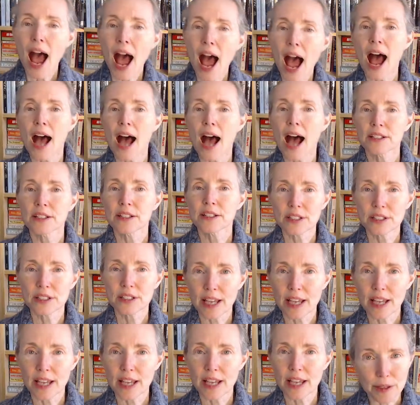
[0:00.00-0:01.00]
as the
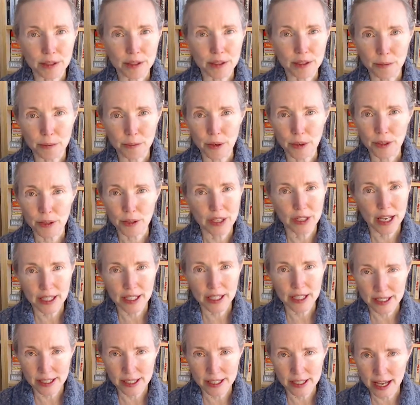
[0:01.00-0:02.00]
Sapiens books
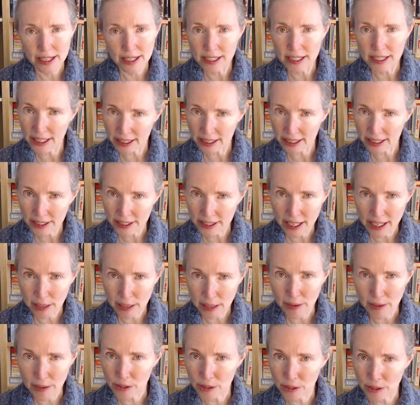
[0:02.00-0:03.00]
has said. In the
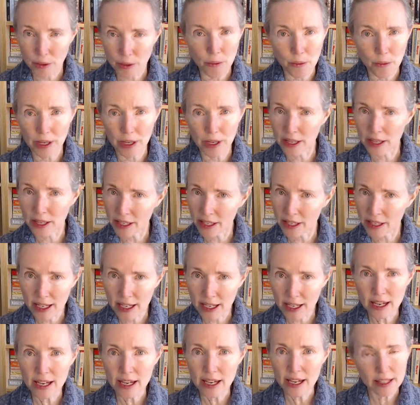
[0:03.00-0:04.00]
Sapiens book, one of the
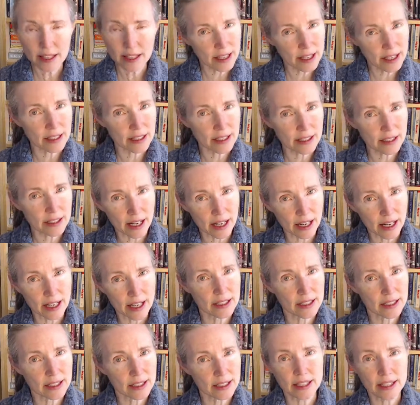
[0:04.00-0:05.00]
key things that he
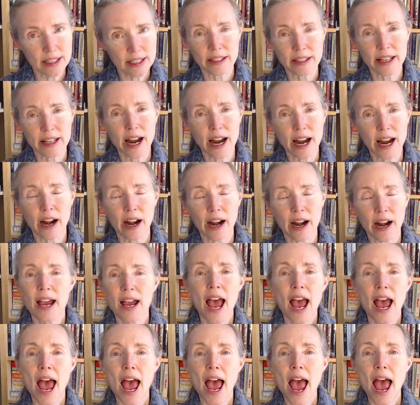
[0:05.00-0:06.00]
says in there,
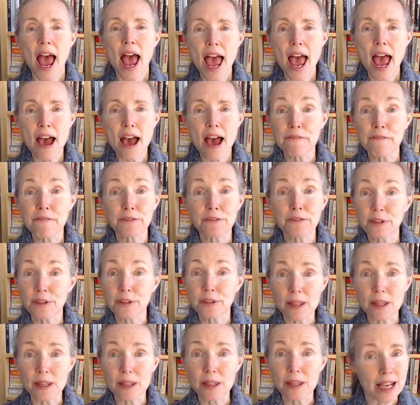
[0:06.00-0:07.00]

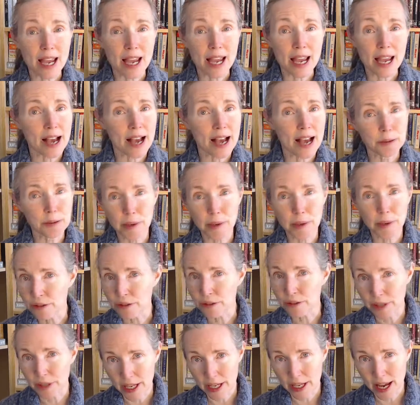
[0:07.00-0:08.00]
everything has been
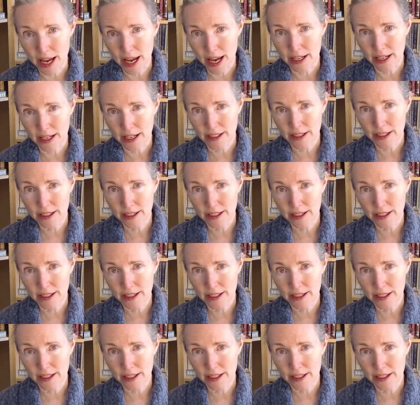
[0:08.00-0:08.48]
created.